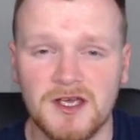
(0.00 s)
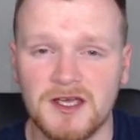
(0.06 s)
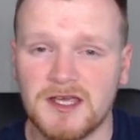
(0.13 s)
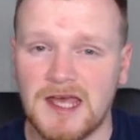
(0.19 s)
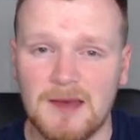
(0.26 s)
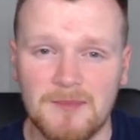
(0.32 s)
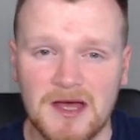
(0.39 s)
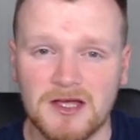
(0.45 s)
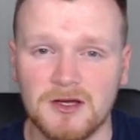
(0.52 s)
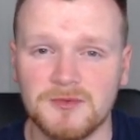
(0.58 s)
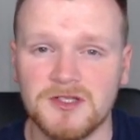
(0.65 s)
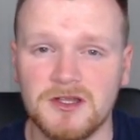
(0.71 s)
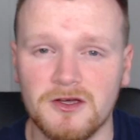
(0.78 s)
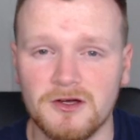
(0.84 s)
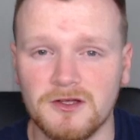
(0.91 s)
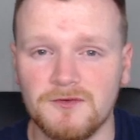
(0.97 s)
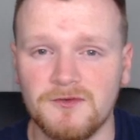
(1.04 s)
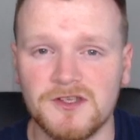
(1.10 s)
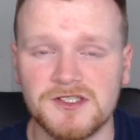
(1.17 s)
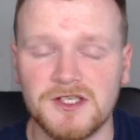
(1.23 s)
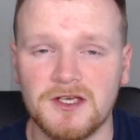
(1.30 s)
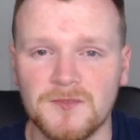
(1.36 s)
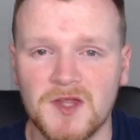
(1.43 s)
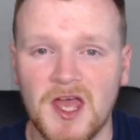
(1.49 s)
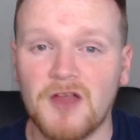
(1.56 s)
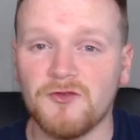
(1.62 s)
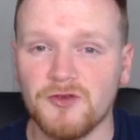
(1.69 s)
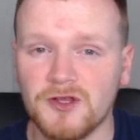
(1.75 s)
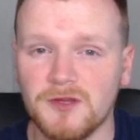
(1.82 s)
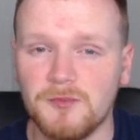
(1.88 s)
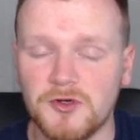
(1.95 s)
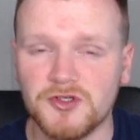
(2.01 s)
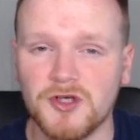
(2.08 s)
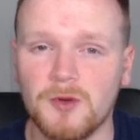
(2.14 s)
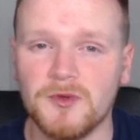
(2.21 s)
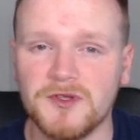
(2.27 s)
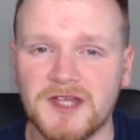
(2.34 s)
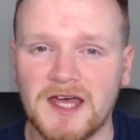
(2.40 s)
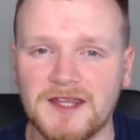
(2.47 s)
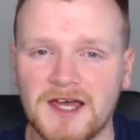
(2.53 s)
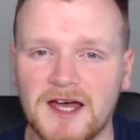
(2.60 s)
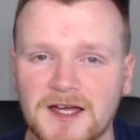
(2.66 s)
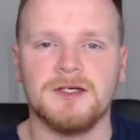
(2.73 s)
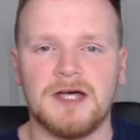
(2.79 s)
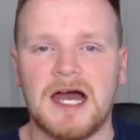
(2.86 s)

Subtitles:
get back up to the Eredivisie, and really push on with Den Haag.